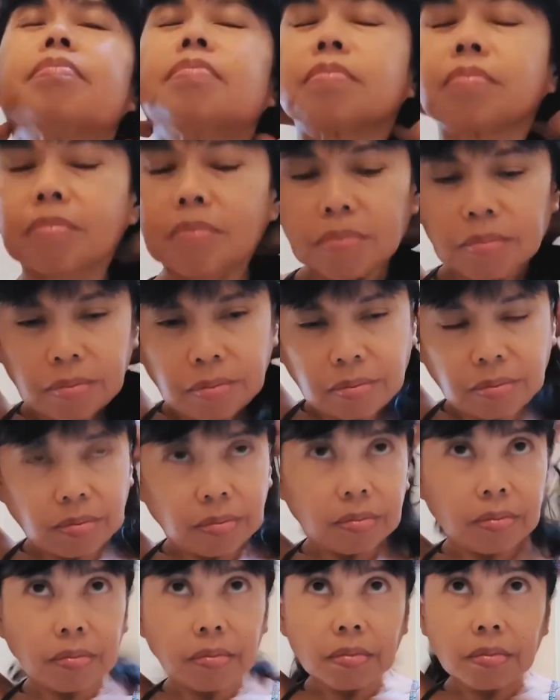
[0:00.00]

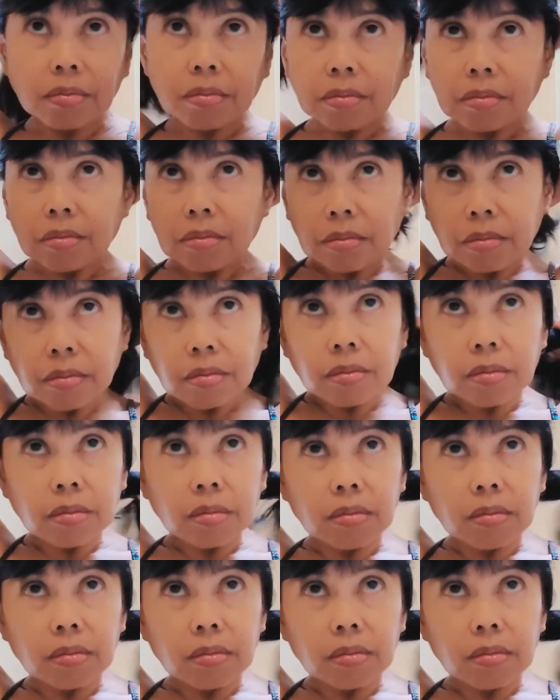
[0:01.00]
Nothing is said.